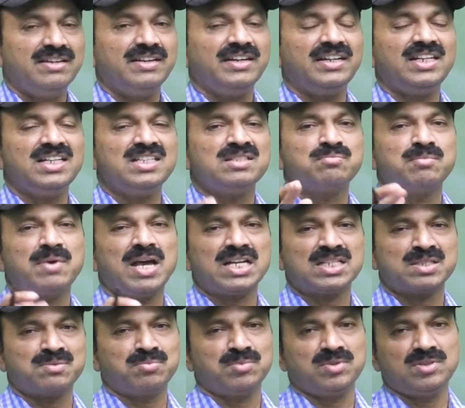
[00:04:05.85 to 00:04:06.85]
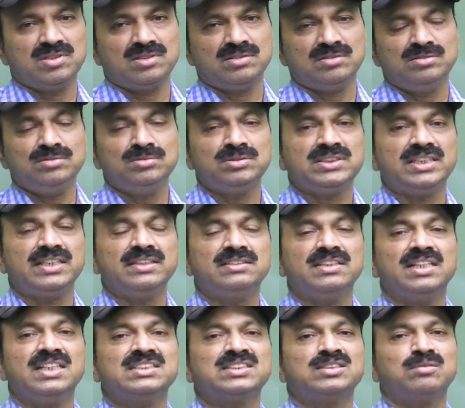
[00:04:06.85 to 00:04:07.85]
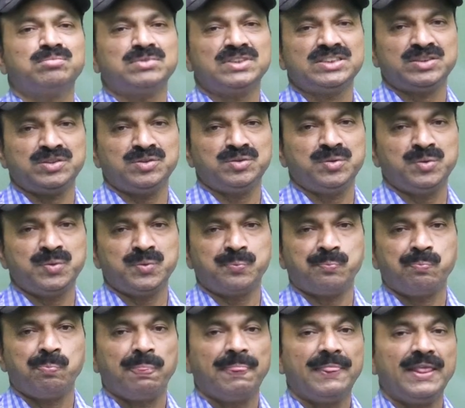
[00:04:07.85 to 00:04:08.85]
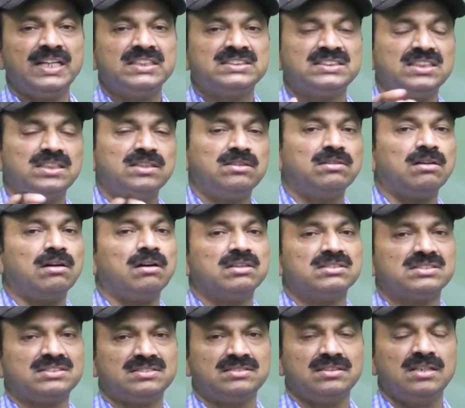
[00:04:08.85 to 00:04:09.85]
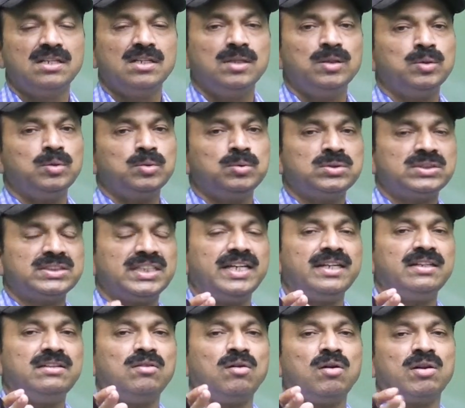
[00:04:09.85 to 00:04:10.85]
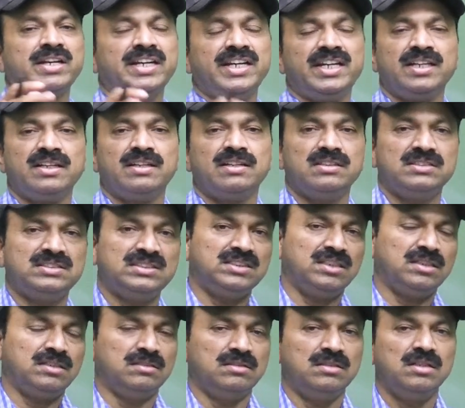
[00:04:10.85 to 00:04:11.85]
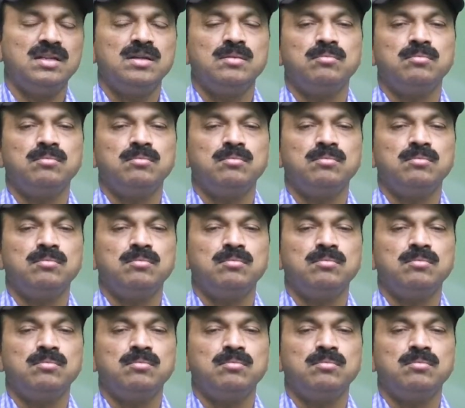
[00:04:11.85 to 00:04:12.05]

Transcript: It is Max Muller. Who said that Sapta Sindhu? A.C. Das. Who said Arctic region?